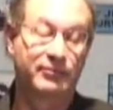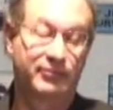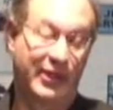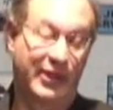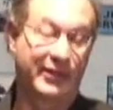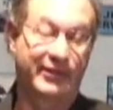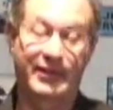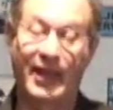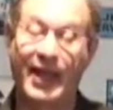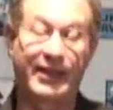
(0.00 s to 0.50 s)

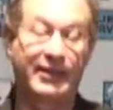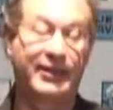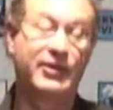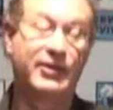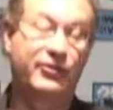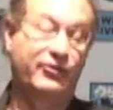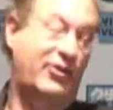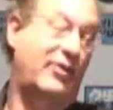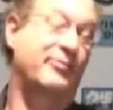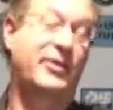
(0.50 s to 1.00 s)
that that
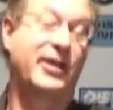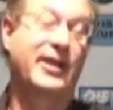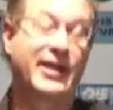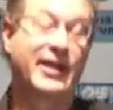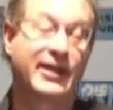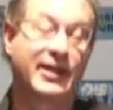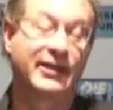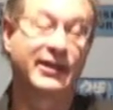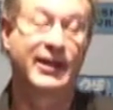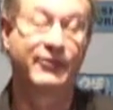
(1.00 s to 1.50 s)
is something
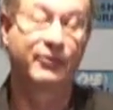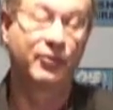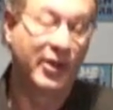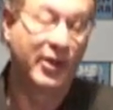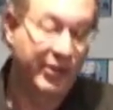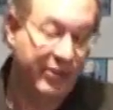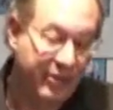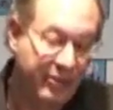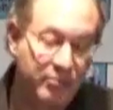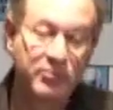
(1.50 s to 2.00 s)
it can live
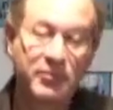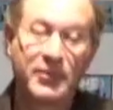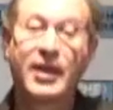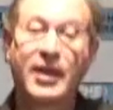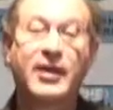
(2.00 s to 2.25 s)
with,